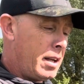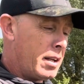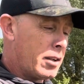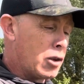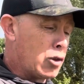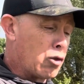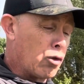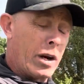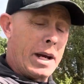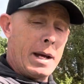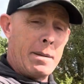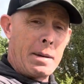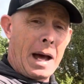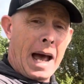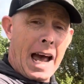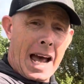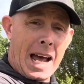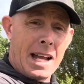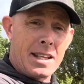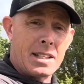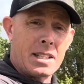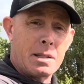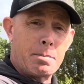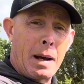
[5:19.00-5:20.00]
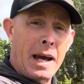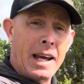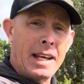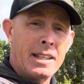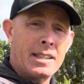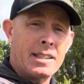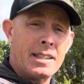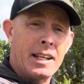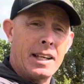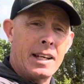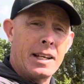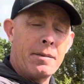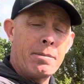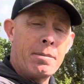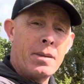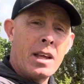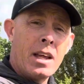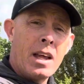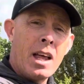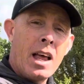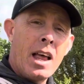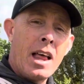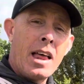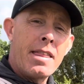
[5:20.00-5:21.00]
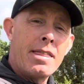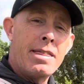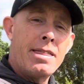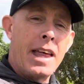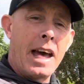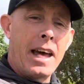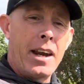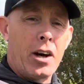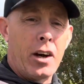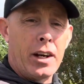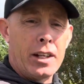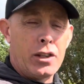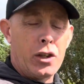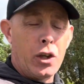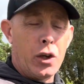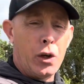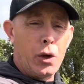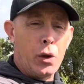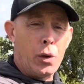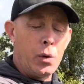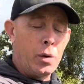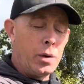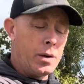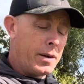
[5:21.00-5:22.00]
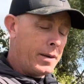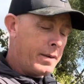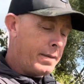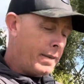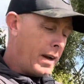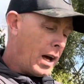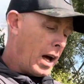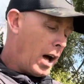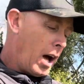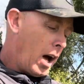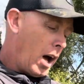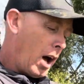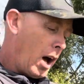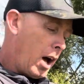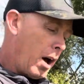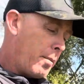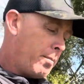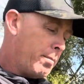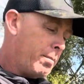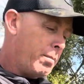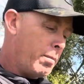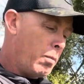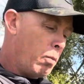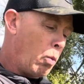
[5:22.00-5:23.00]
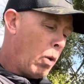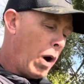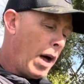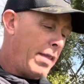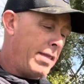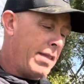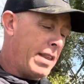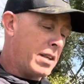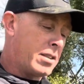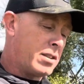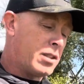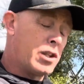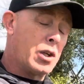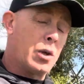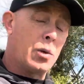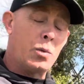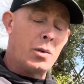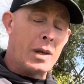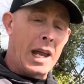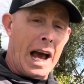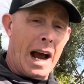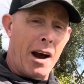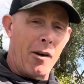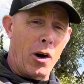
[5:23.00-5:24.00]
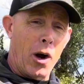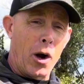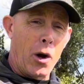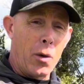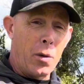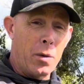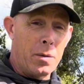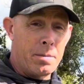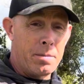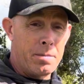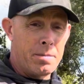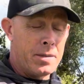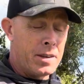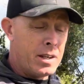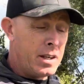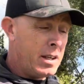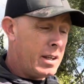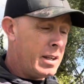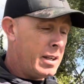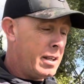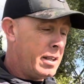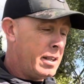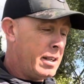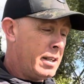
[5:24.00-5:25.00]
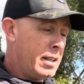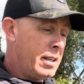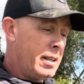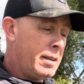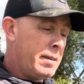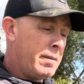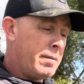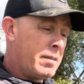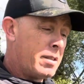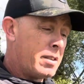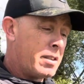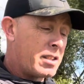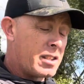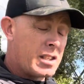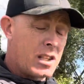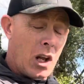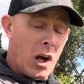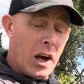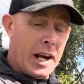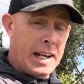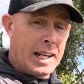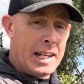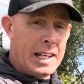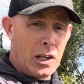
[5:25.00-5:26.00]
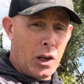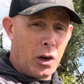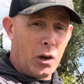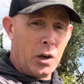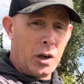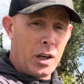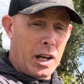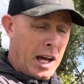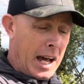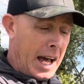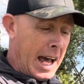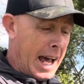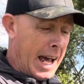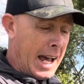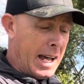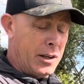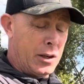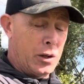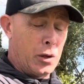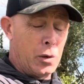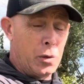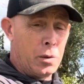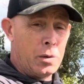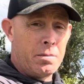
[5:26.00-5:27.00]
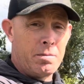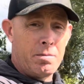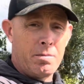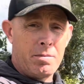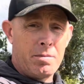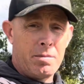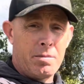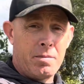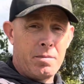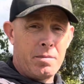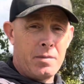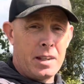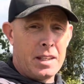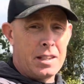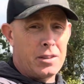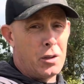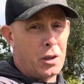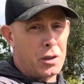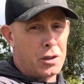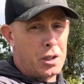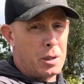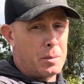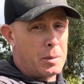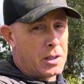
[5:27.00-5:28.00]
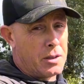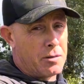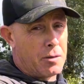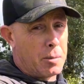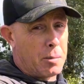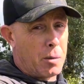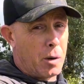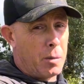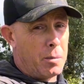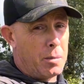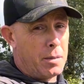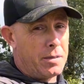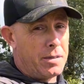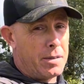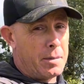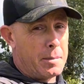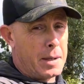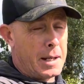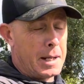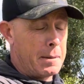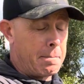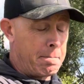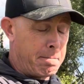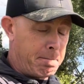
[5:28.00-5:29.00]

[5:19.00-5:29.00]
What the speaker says: grip hand spacing than I do one that's too narrow. Slightly longer handle is not too much of a problem for me.